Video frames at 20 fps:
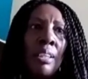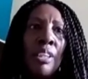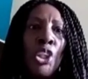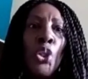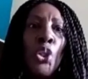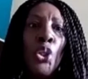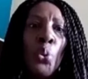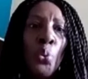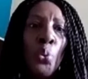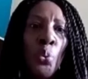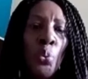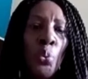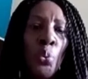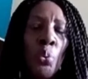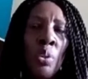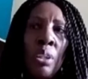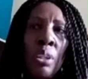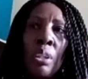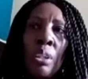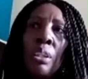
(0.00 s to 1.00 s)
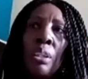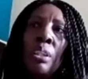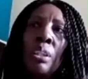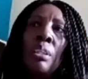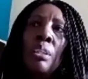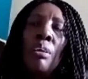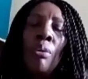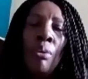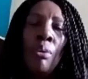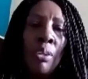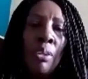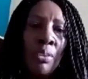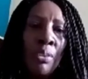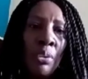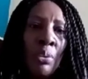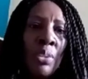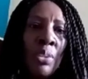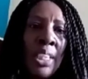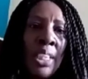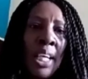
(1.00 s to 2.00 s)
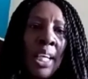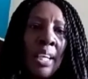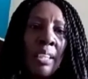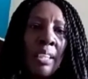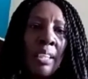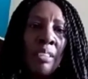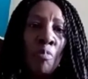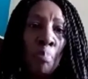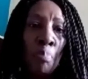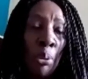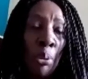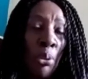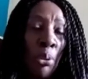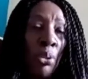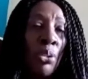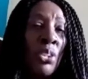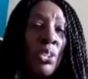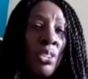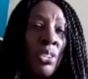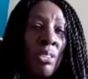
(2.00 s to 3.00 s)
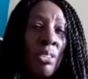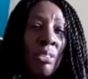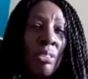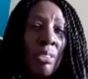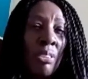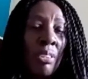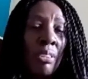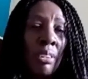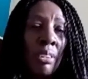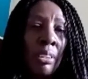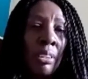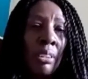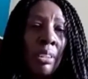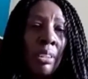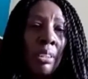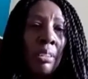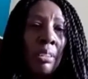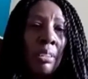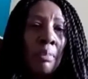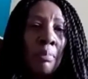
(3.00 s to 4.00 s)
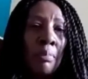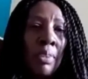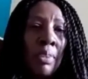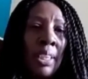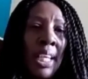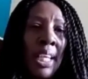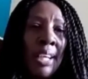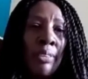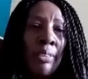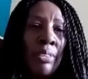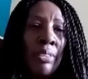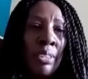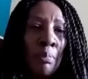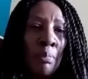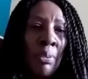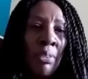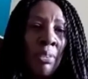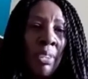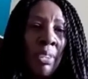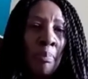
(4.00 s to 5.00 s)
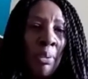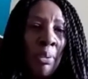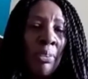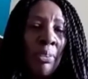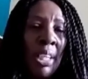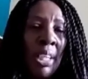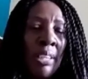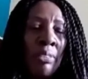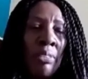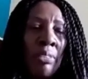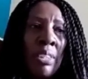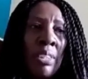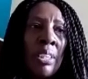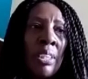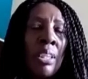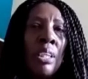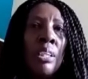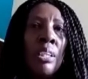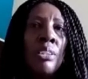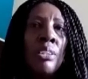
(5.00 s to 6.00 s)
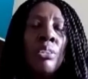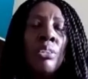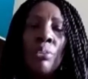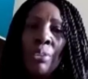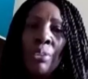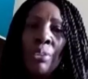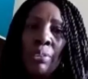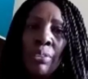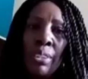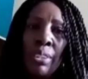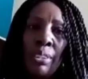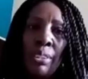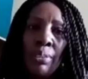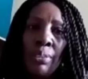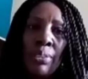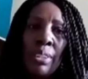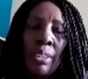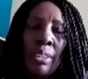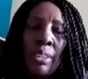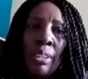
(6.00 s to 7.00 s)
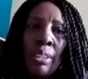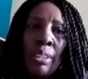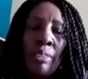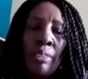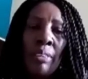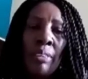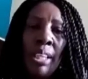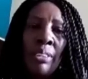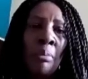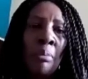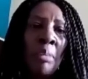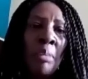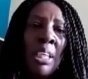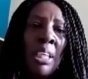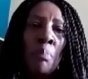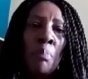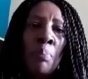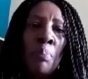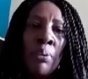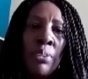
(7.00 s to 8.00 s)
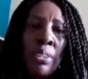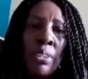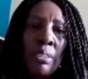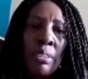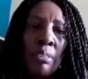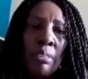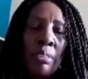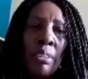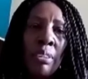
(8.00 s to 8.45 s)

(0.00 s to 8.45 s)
you, all of those kind of personal nouns and pronouns. Don't use those, right? Don't make it personal.